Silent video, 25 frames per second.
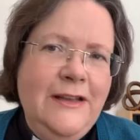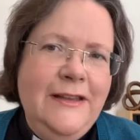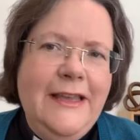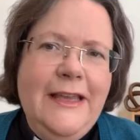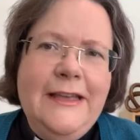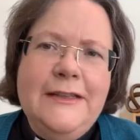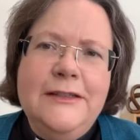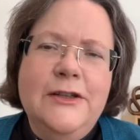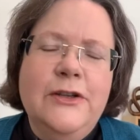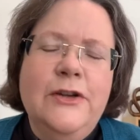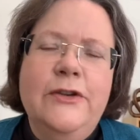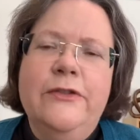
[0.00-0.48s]

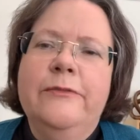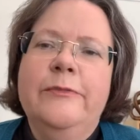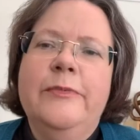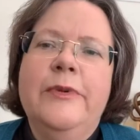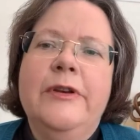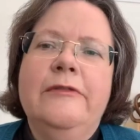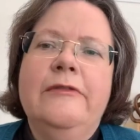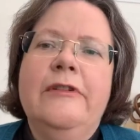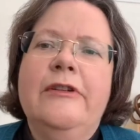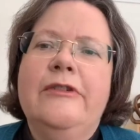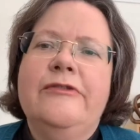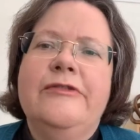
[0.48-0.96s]
They had a lot of
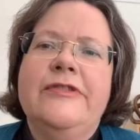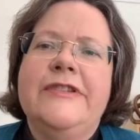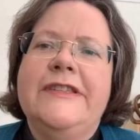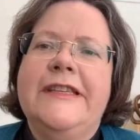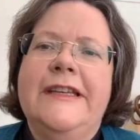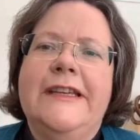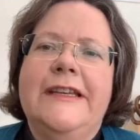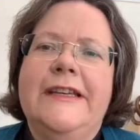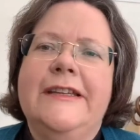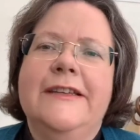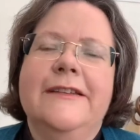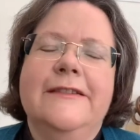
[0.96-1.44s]

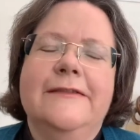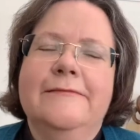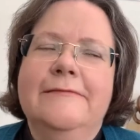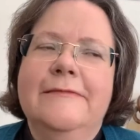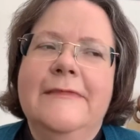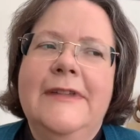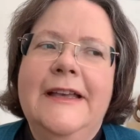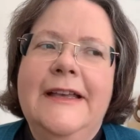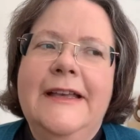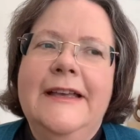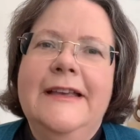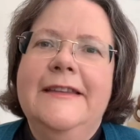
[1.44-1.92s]
bureaucracy
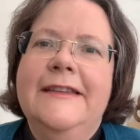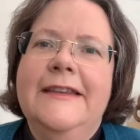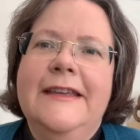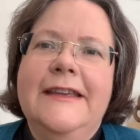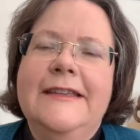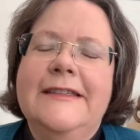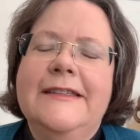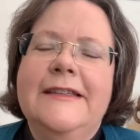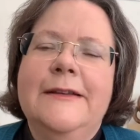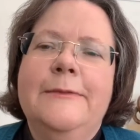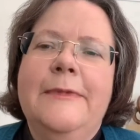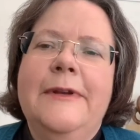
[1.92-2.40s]
and
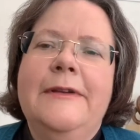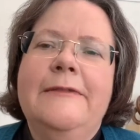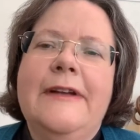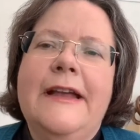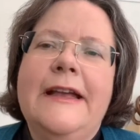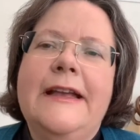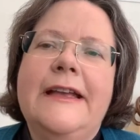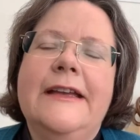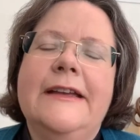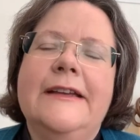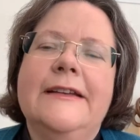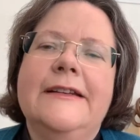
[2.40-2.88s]
things that we
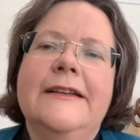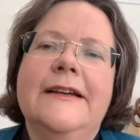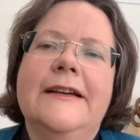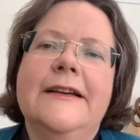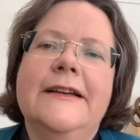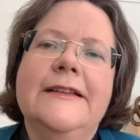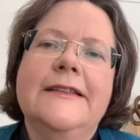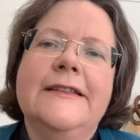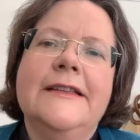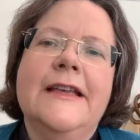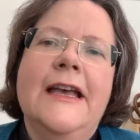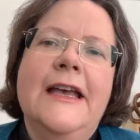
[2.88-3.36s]

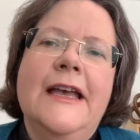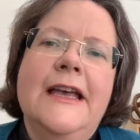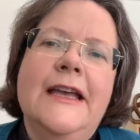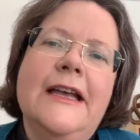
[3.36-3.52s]
recognise.